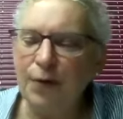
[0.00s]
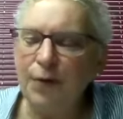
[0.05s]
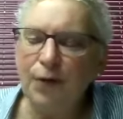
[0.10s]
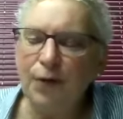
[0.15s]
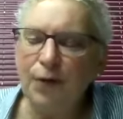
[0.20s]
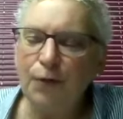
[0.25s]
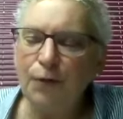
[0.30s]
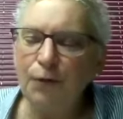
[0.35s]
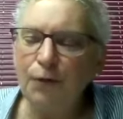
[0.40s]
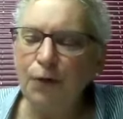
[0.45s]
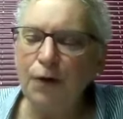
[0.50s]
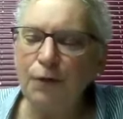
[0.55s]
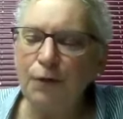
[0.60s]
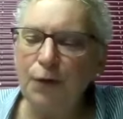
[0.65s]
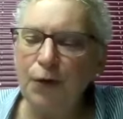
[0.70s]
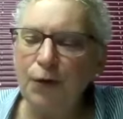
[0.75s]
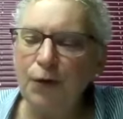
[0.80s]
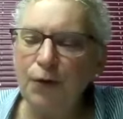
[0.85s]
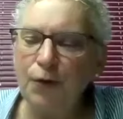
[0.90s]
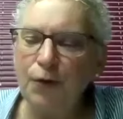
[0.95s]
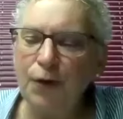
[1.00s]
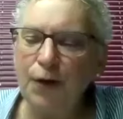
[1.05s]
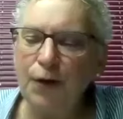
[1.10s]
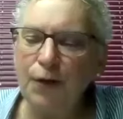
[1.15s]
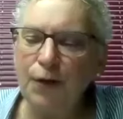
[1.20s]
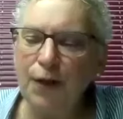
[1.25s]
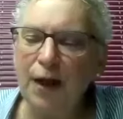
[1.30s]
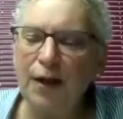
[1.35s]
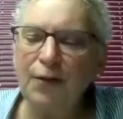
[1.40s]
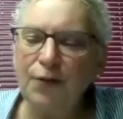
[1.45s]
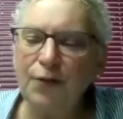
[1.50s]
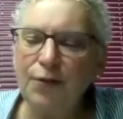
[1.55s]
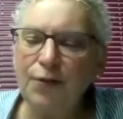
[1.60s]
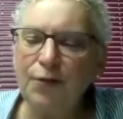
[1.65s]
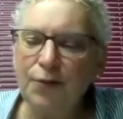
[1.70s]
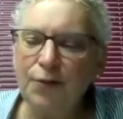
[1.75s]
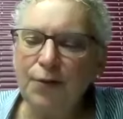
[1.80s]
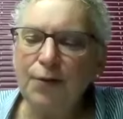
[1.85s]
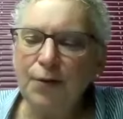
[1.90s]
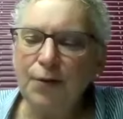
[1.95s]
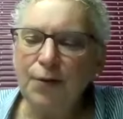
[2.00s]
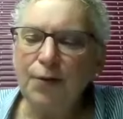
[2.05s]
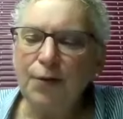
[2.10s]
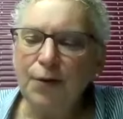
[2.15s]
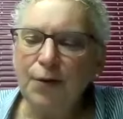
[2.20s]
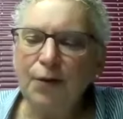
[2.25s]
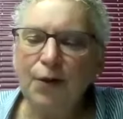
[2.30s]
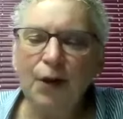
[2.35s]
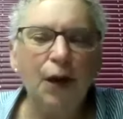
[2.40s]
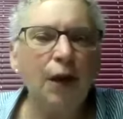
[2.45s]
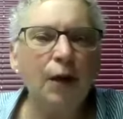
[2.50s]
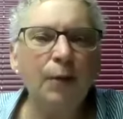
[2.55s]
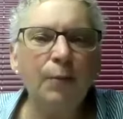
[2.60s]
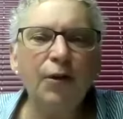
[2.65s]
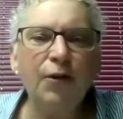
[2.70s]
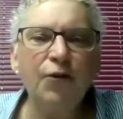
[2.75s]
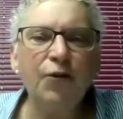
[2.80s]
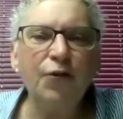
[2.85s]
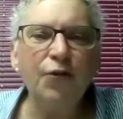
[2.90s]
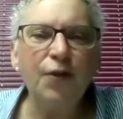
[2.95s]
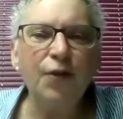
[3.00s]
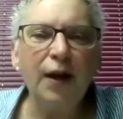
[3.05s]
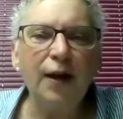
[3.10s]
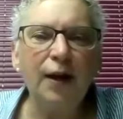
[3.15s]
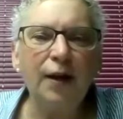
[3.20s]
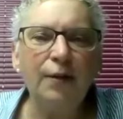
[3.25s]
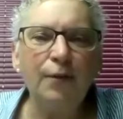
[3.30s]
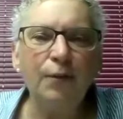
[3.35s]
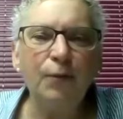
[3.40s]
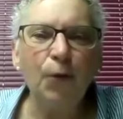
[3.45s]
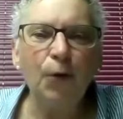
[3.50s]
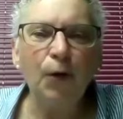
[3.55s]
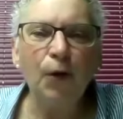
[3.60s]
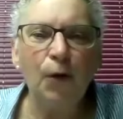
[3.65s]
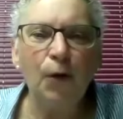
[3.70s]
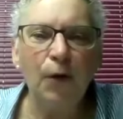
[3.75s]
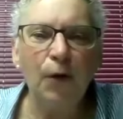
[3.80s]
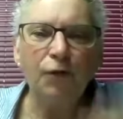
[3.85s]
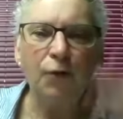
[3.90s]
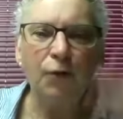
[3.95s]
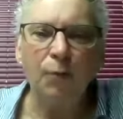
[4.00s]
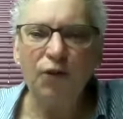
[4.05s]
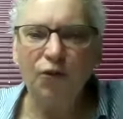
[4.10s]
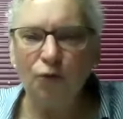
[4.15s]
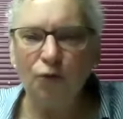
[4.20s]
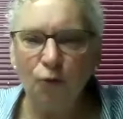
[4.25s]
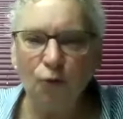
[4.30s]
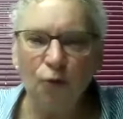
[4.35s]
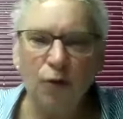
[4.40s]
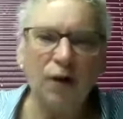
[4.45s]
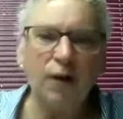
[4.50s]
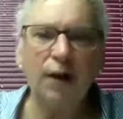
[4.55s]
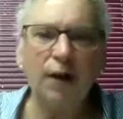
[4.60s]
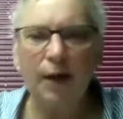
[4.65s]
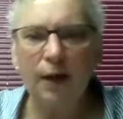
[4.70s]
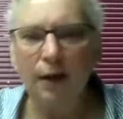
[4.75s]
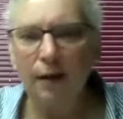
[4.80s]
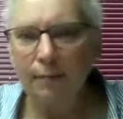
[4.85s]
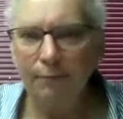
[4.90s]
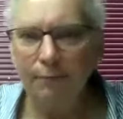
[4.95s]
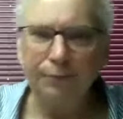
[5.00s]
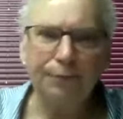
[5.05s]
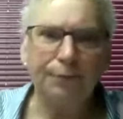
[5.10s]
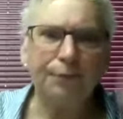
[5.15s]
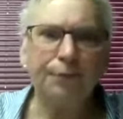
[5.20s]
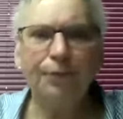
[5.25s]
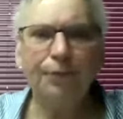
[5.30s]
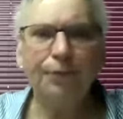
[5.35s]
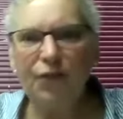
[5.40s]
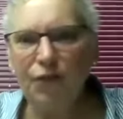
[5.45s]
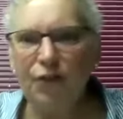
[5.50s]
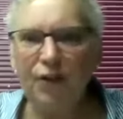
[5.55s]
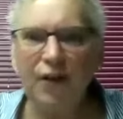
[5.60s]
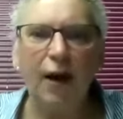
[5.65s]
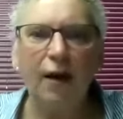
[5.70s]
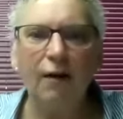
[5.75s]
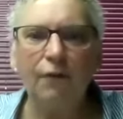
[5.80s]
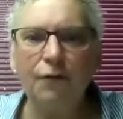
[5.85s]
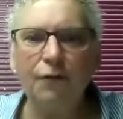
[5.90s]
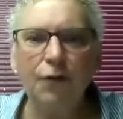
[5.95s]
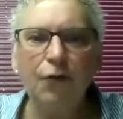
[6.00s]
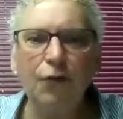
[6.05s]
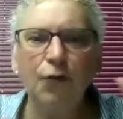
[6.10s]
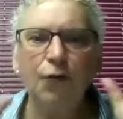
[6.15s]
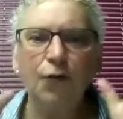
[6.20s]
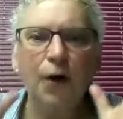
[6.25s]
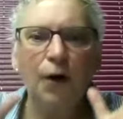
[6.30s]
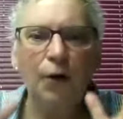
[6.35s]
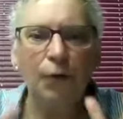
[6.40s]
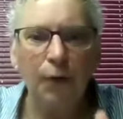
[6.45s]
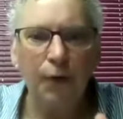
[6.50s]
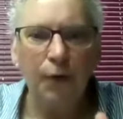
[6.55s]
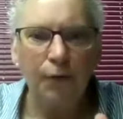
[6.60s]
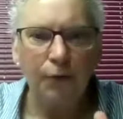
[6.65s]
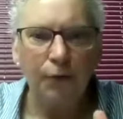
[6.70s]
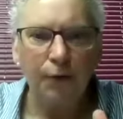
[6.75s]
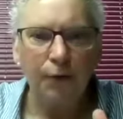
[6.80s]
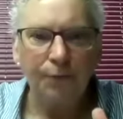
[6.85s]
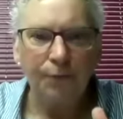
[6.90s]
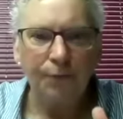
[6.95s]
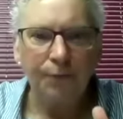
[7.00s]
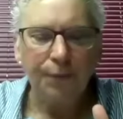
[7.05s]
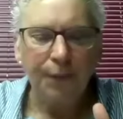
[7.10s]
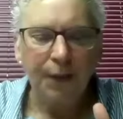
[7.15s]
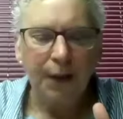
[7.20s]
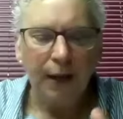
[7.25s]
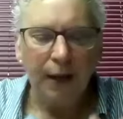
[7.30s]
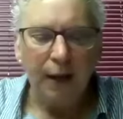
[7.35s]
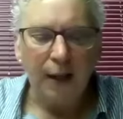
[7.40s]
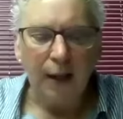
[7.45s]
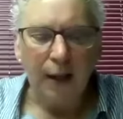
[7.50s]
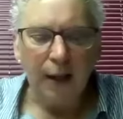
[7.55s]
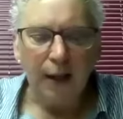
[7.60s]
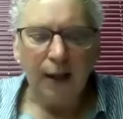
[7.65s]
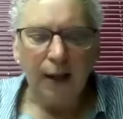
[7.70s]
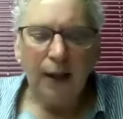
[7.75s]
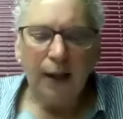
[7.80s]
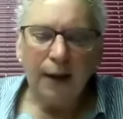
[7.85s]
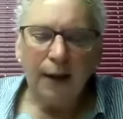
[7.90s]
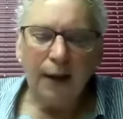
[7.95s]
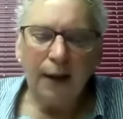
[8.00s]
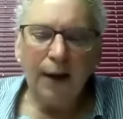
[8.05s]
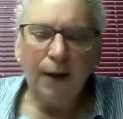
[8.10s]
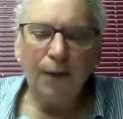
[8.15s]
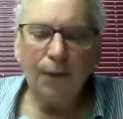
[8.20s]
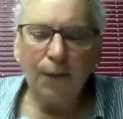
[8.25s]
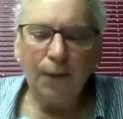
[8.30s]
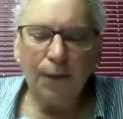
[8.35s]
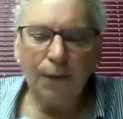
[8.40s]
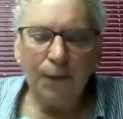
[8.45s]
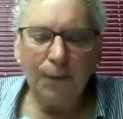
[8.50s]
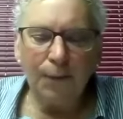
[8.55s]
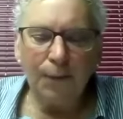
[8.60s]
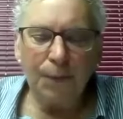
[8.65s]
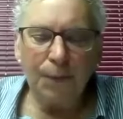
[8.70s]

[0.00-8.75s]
there in front of you. That's the image that we're going from this roiling and stuff to a river. Now,